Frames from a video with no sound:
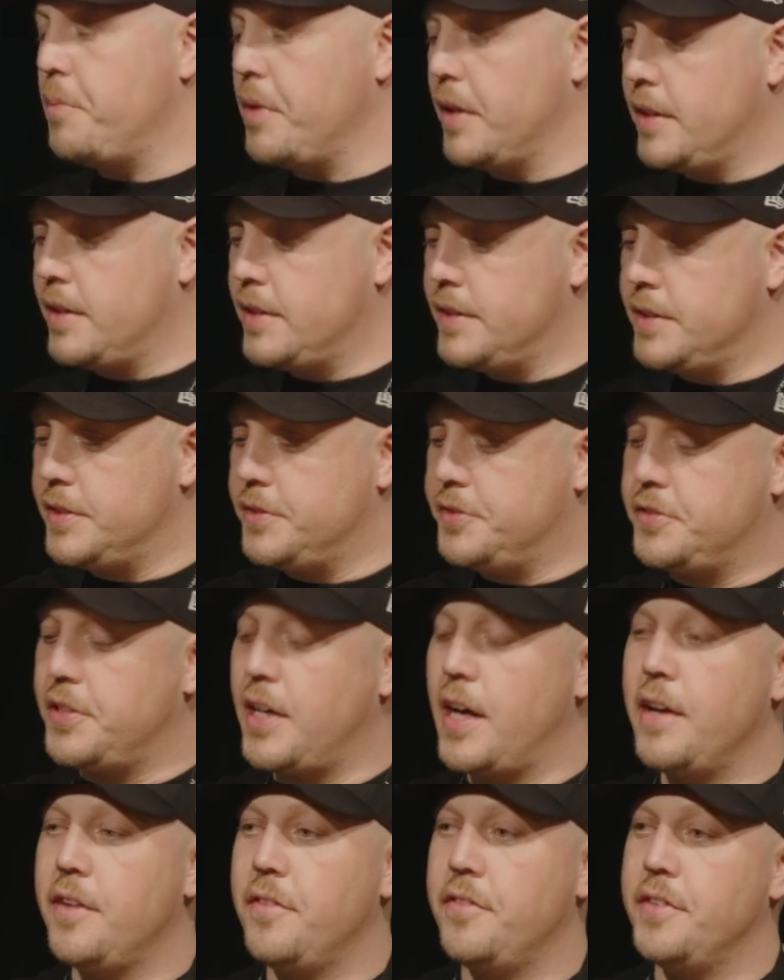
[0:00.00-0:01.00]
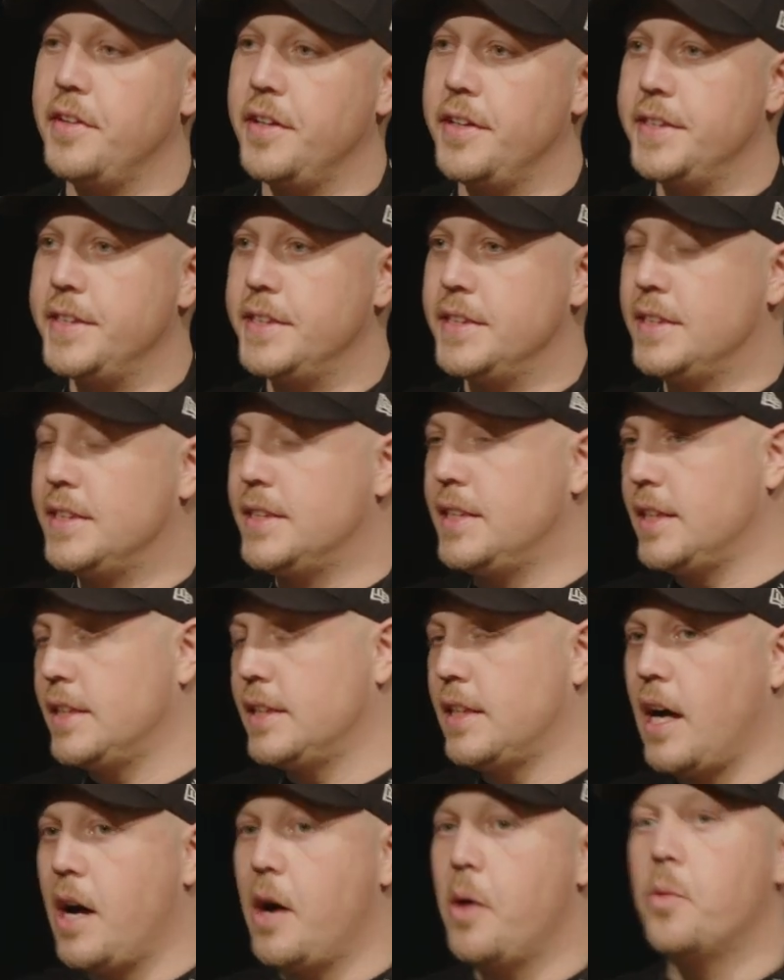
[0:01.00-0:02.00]
But
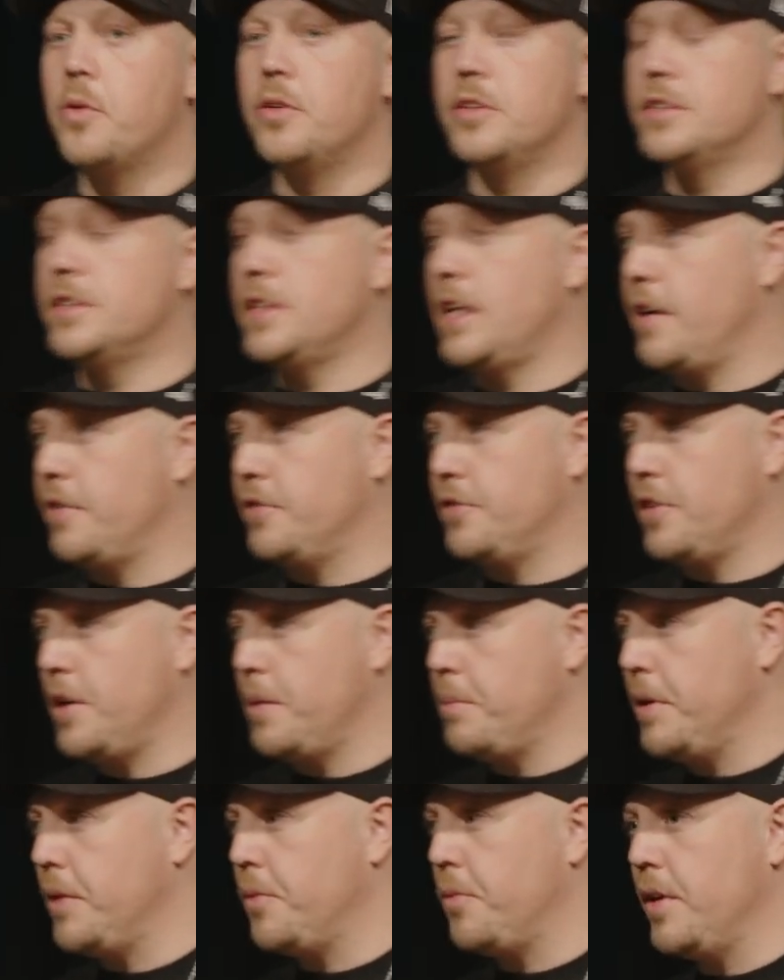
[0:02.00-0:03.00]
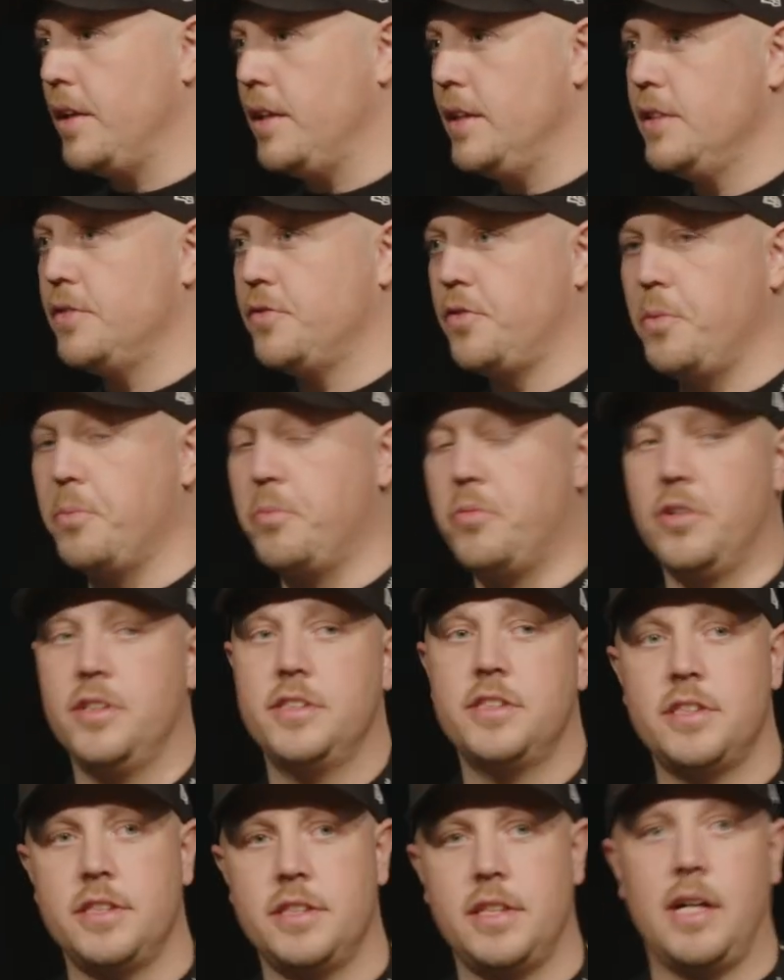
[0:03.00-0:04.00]
5-6 hours after I've been released from
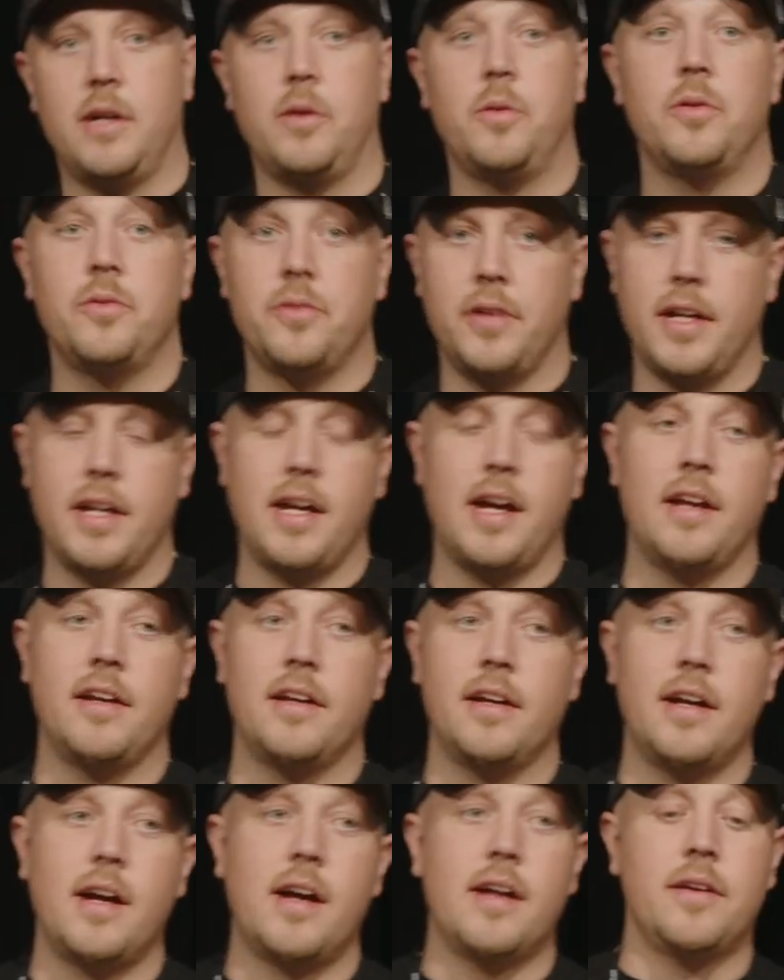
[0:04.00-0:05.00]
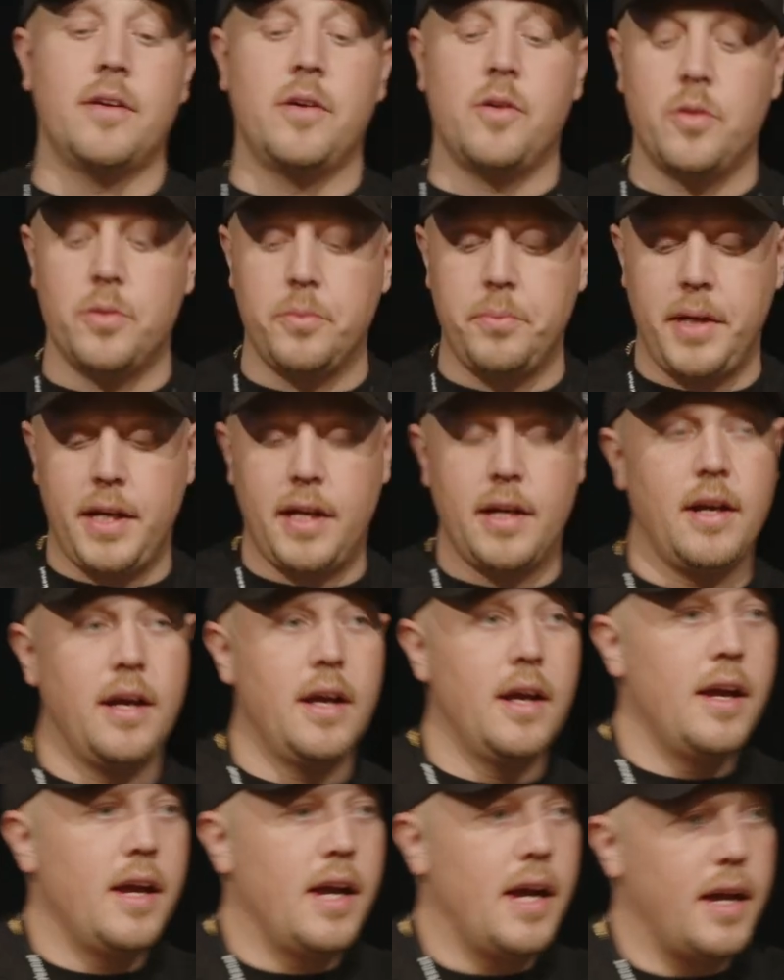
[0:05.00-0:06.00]
prison, I already had a gun on me,
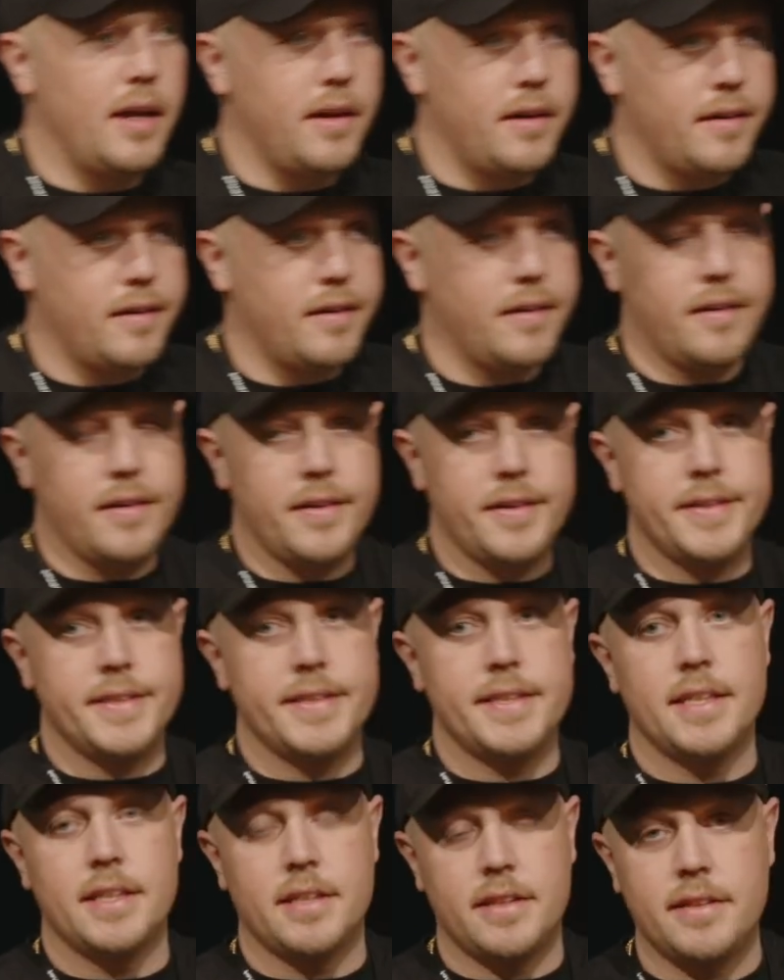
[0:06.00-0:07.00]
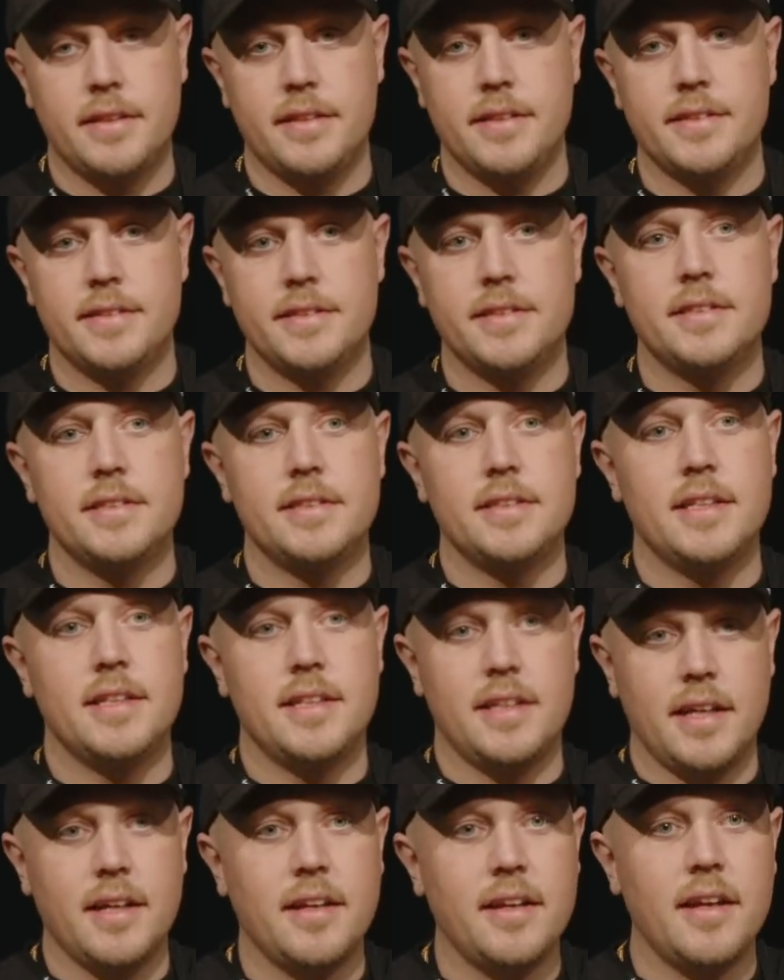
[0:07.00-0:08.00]
and
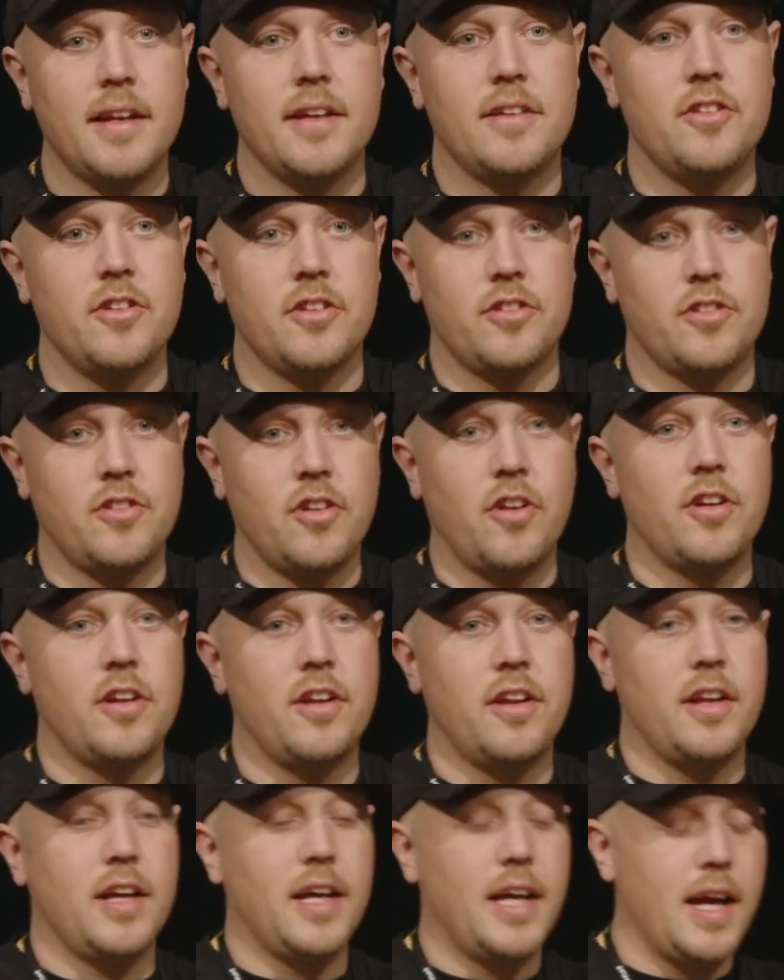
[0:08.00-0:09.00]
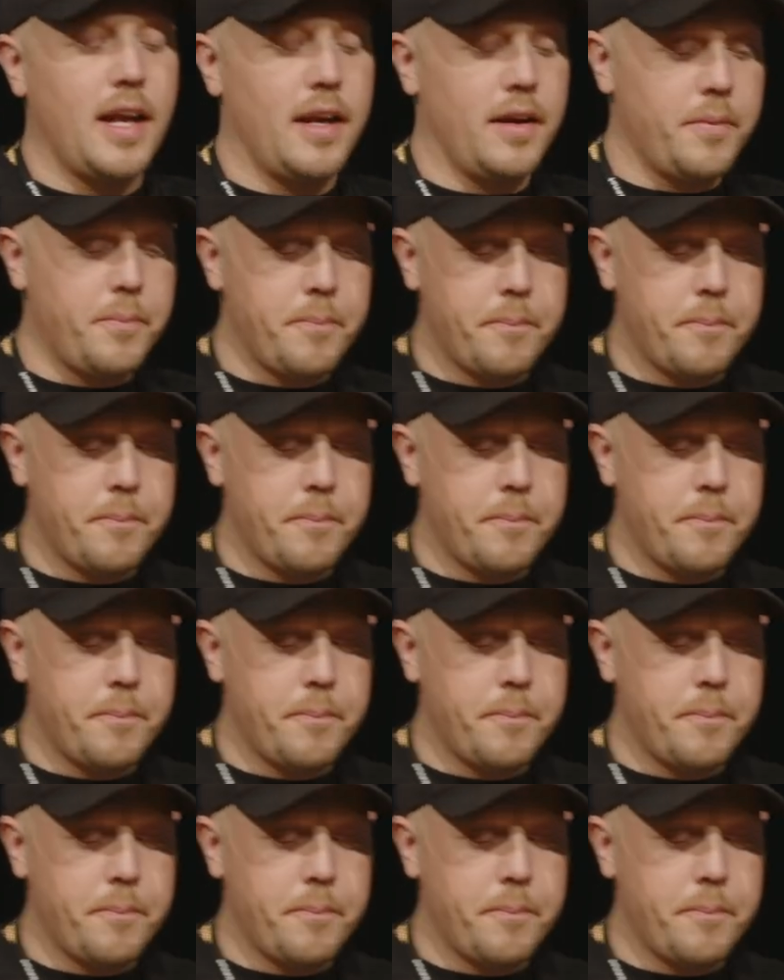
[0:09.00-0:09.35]
it just started again.